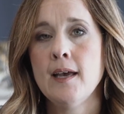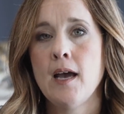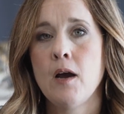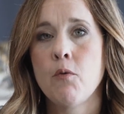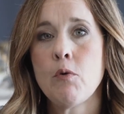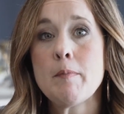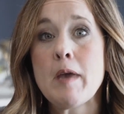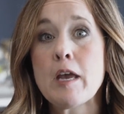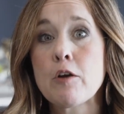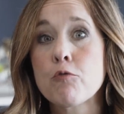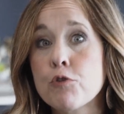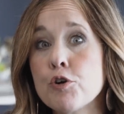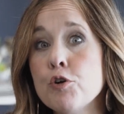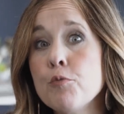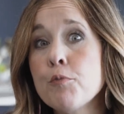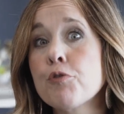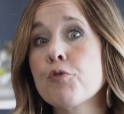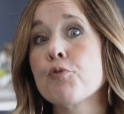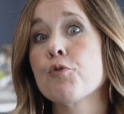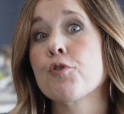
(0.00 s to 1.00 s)
And we make
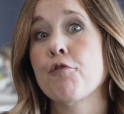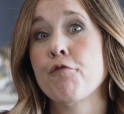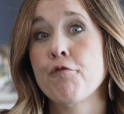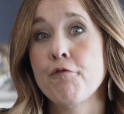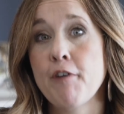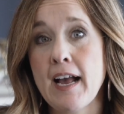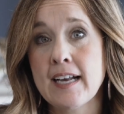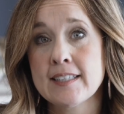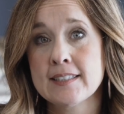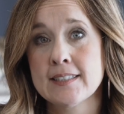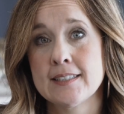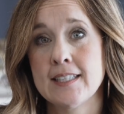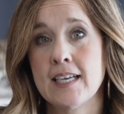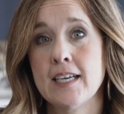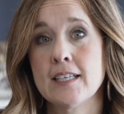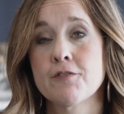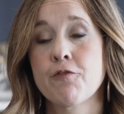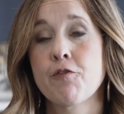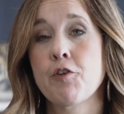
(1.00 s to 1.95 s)
room through the fasting